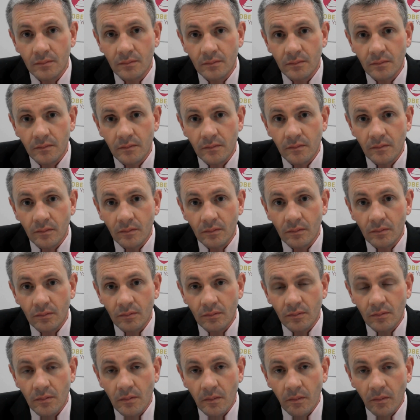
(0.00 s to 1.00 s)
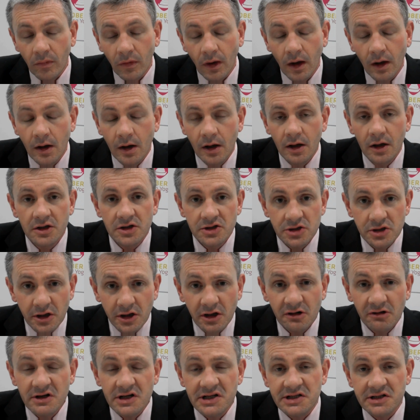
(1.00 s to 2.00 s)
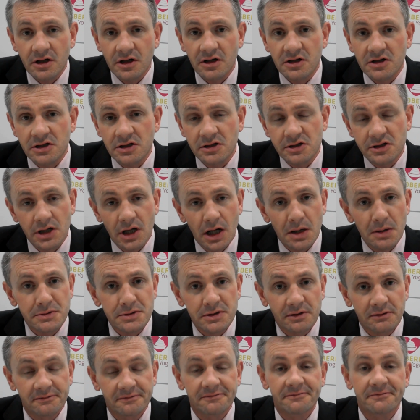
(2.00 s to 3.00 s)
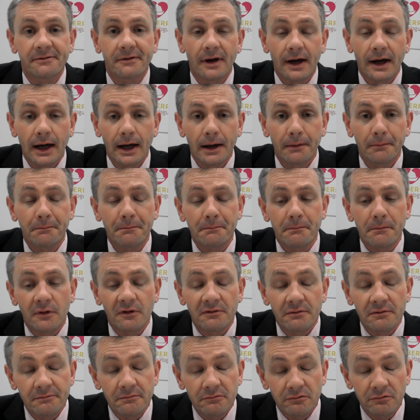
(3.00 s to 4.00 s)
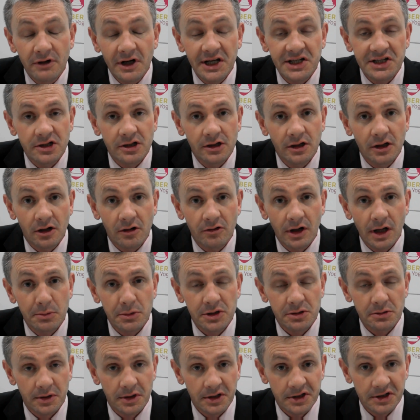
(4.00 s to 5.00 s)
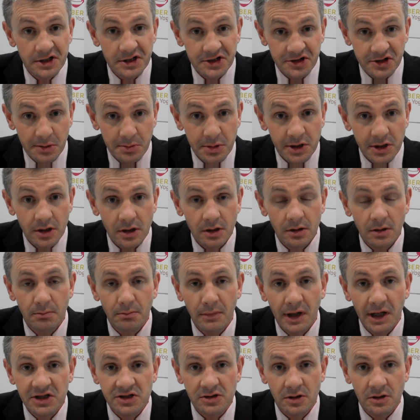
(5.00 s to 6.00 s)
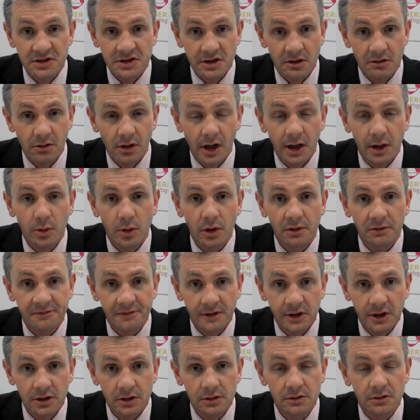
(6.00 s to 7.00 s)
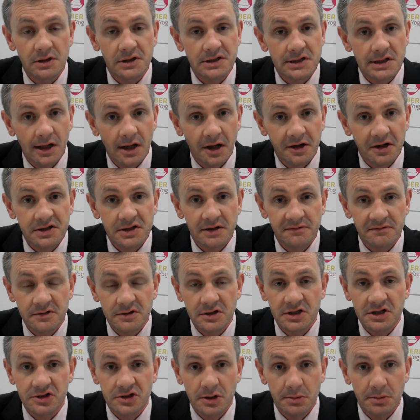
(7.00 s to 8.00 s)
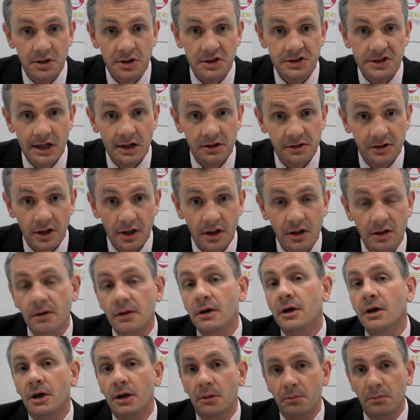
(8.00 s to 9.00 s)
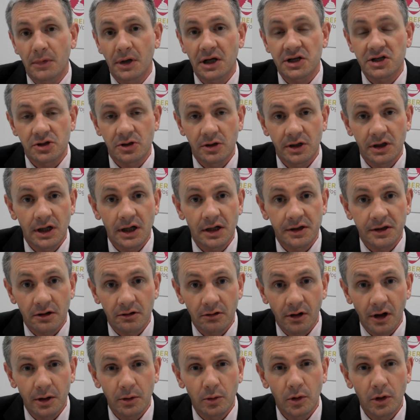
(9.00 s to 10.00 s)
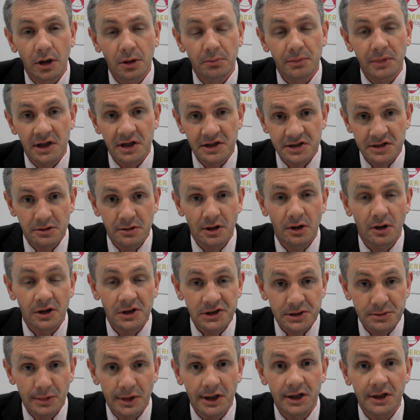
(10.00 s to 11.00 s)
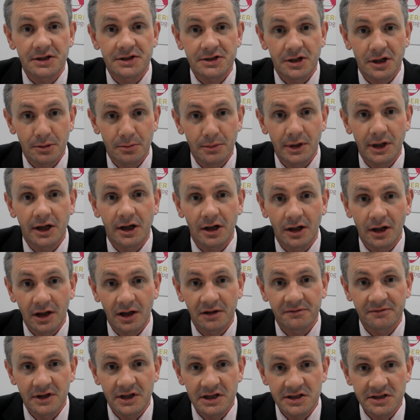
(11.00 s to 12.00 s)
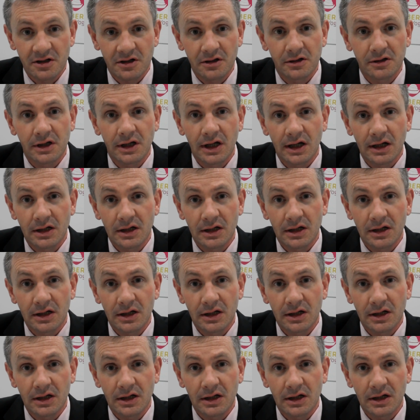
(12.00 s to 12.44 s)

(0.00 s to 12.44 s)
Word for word: export? What would that be? do your research in terms of um, reaching an agreement with a distributor. Make sure it's the right one for you. There's a lot of different distributors out there. Make sure you get the right one because ultimately it's going to make your life easier in the